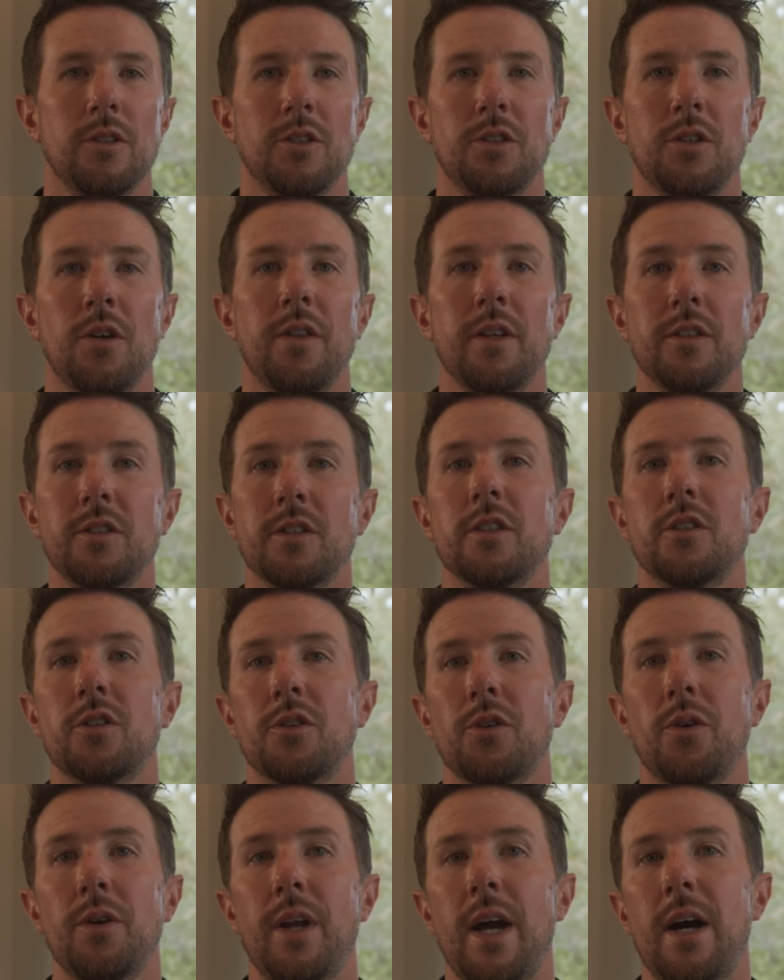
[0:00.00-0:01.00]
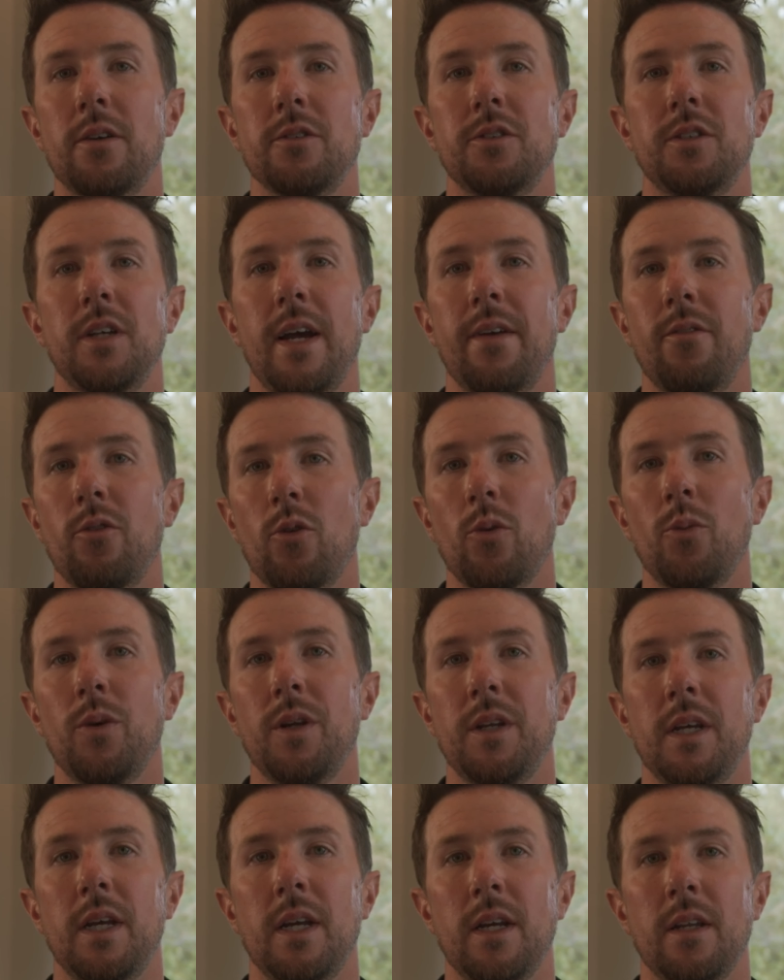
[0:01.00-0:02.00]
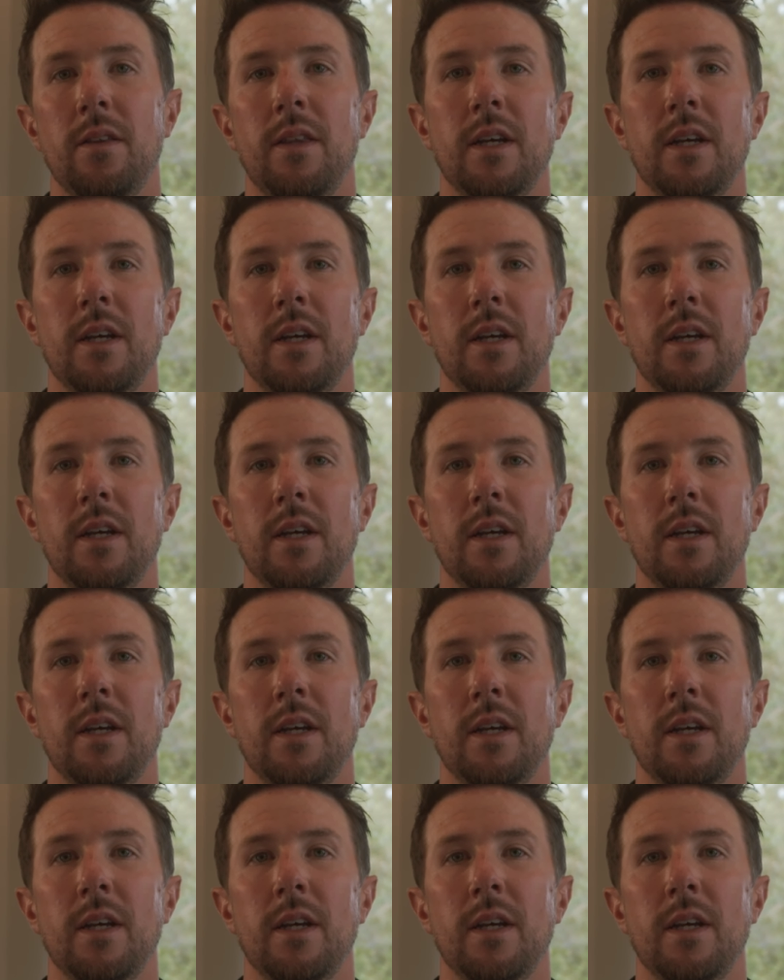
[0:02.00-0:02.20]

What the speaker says: So this gets thrown out to everyone we need